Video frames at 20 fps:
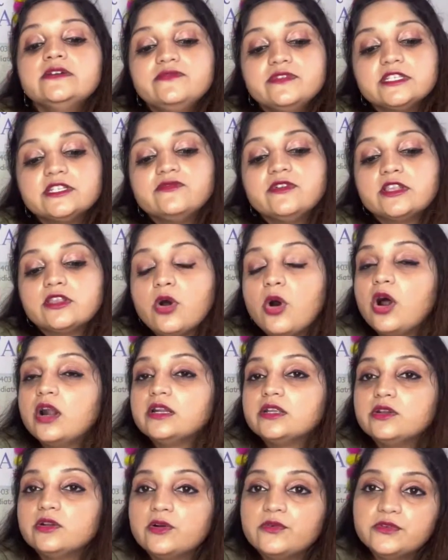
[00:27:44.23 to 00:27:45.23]
which we
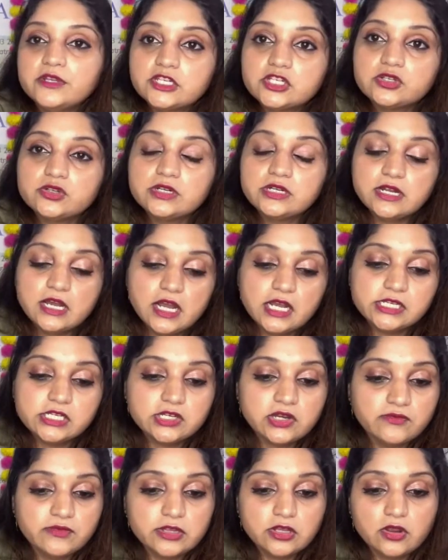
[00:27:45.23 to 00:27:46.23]
thought we should
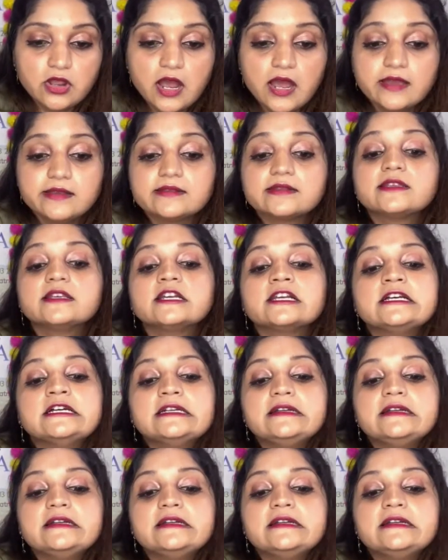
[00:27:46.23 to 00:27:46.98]
share with you guys.